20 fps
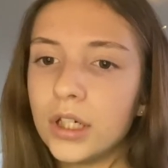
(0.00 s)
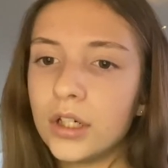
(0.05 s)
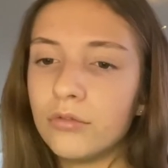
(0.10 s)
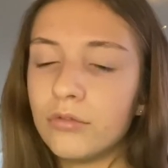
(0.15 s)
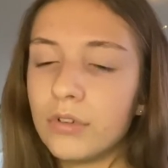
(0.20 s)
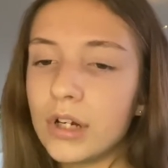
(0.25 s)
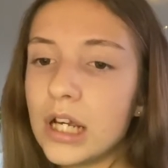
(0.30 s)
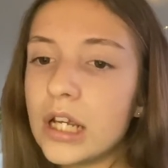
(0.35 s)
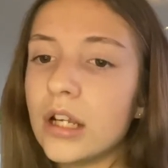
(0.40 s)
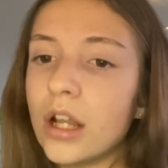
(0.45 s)

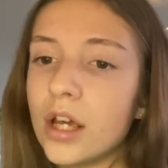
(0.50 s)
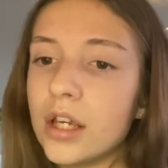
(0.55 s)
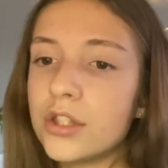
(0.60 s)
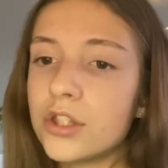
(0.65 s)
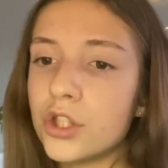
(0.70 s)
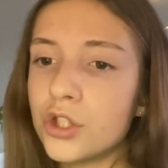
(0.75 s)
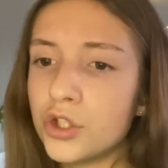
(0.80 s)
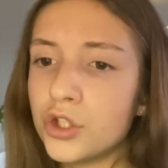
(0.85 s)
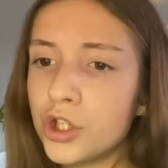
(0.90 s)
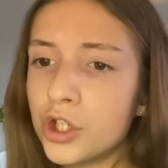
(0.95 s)
realised
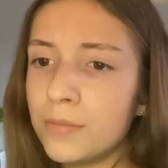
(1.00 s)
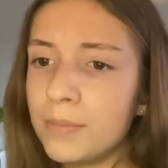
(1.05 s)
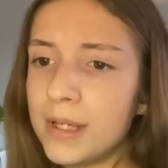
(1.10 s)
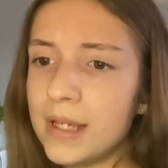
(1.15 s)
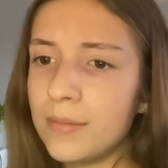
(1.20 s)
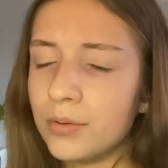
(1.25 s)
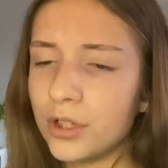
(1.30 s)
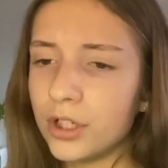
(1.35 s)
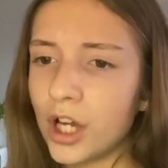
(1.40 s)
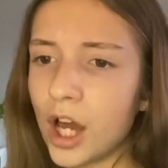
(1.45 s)
that two
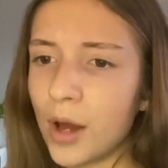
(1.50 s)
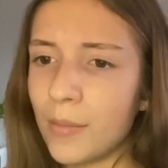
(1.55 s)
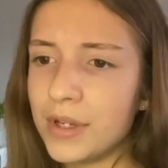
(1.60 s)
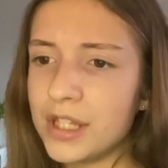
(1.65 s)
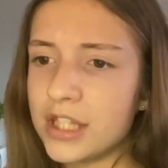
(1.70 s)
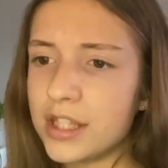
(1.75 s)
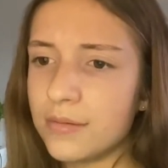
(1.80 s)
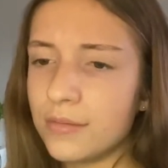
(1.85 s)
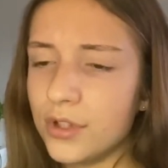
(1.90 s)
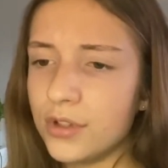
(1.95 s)
people had come
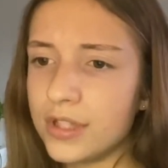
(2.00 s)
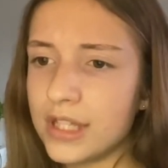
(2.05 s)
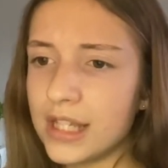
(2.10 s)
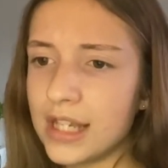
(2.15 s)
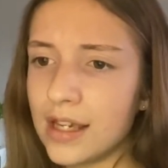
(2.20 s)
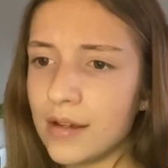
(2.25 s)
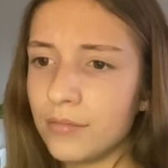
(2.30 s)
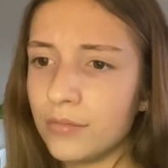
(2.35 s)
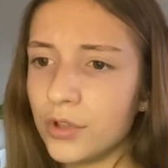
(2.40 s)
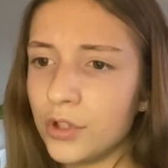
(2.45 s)
into the
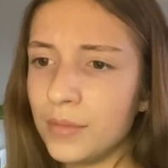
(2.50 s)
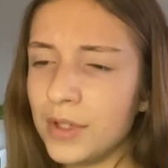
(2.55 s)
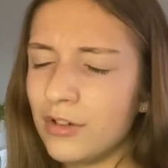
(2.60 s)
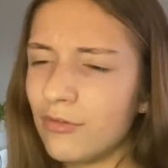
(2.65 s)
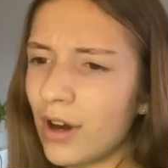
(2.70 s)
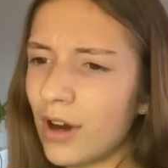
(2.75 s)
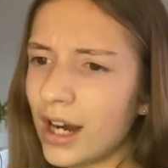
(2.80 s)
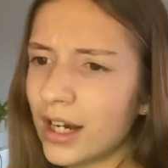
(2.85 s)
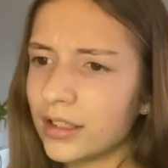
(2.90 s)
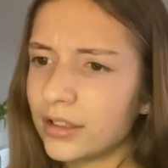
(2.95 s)
museum whom he
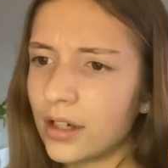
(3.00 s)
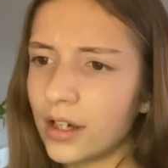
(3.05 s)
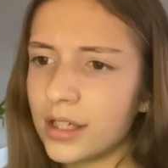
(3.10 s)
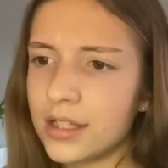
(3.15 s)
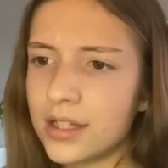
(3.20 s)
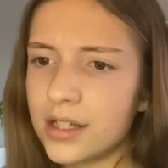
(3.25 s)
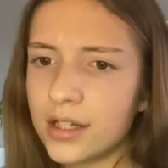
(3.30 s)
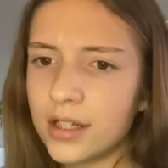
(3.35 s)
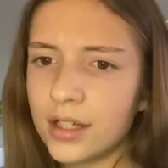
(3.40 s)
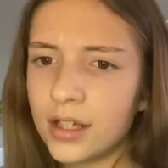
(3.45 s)

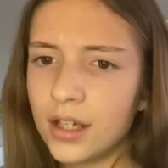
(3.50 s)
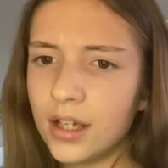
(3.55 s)
recognised.